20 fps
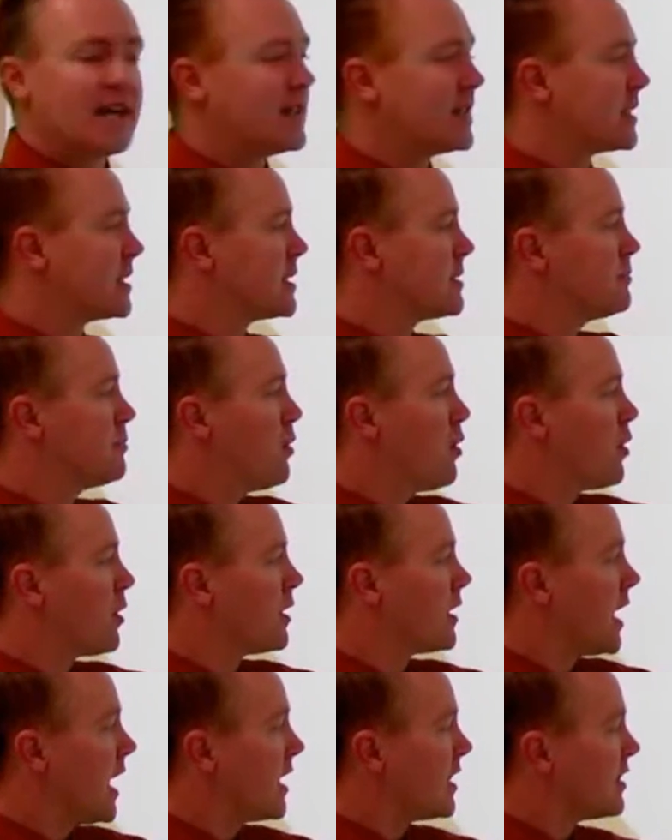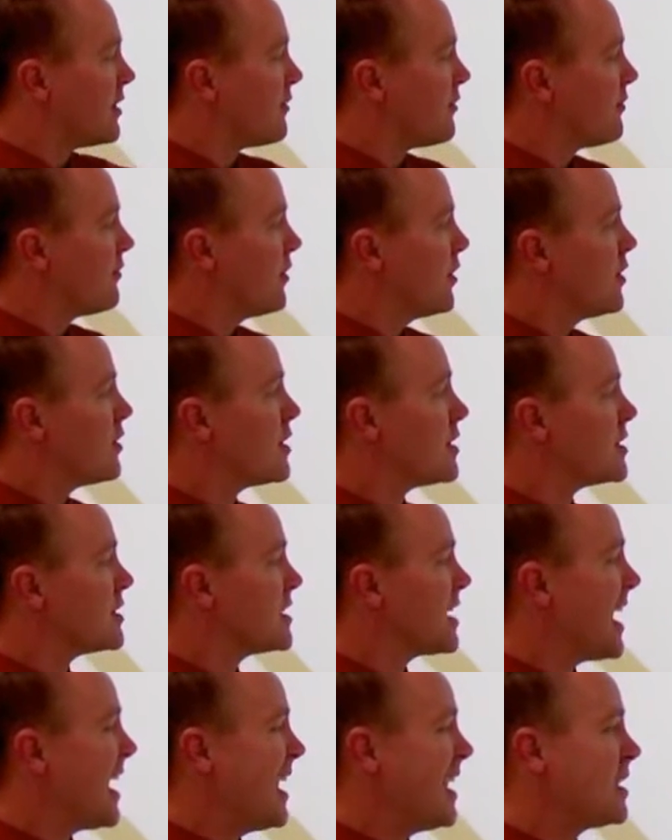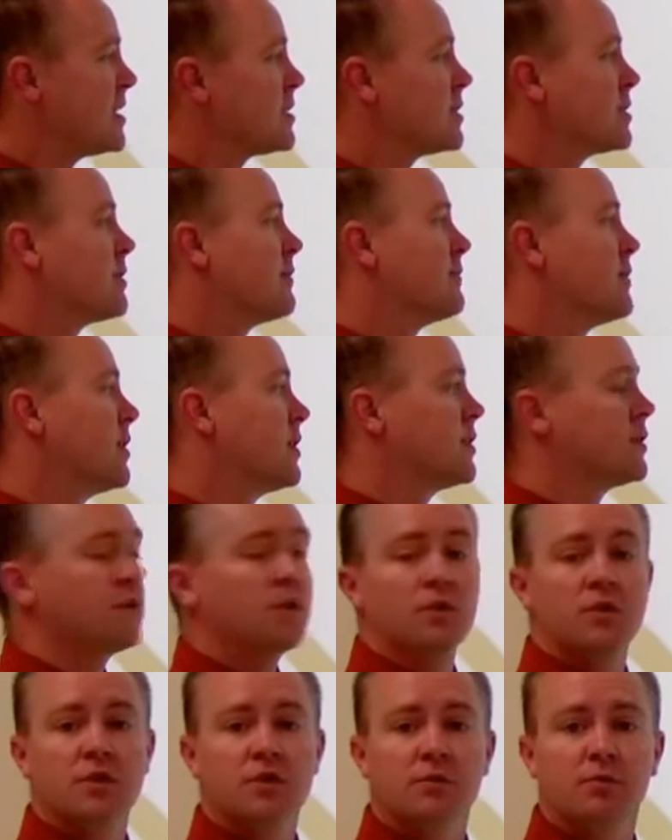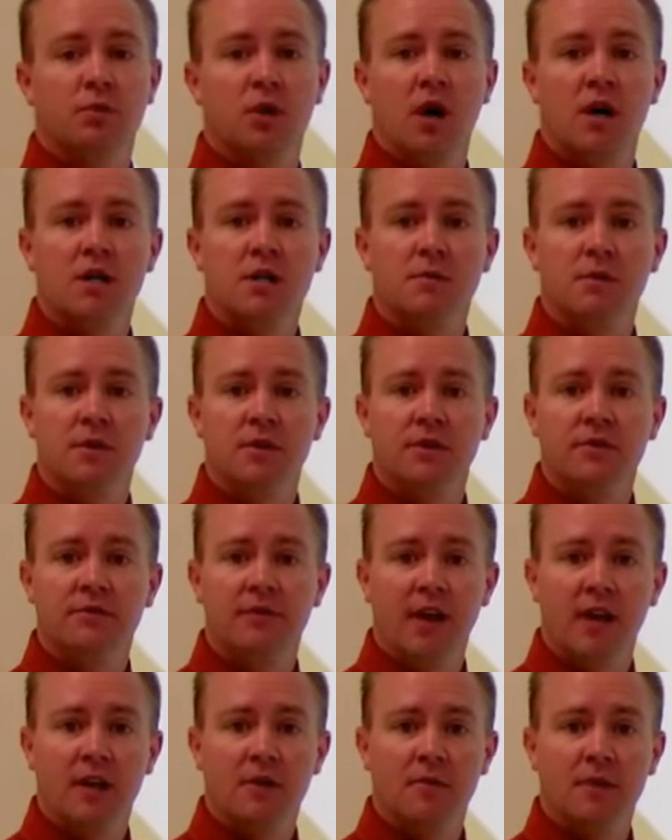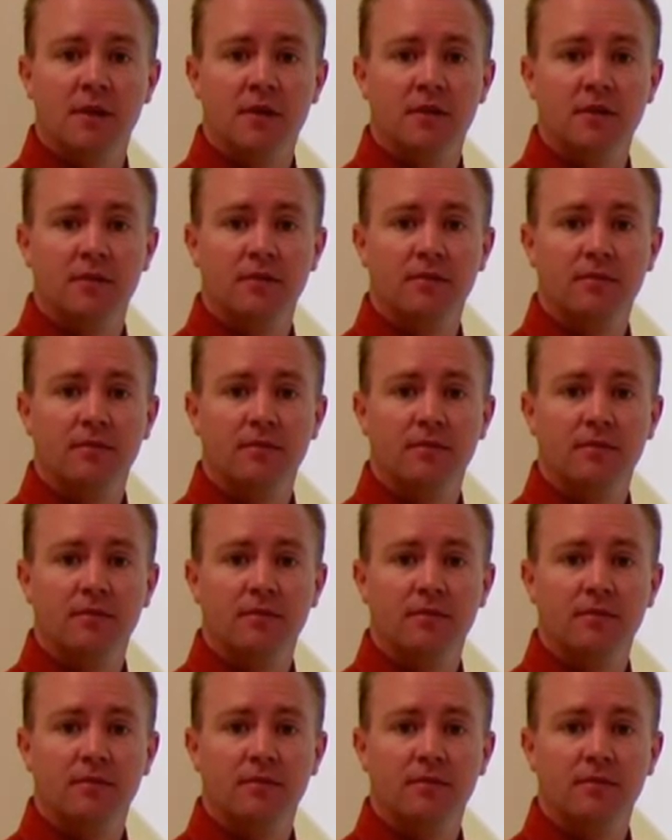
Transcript: is explored at the furthest ends of their zones of proximal development.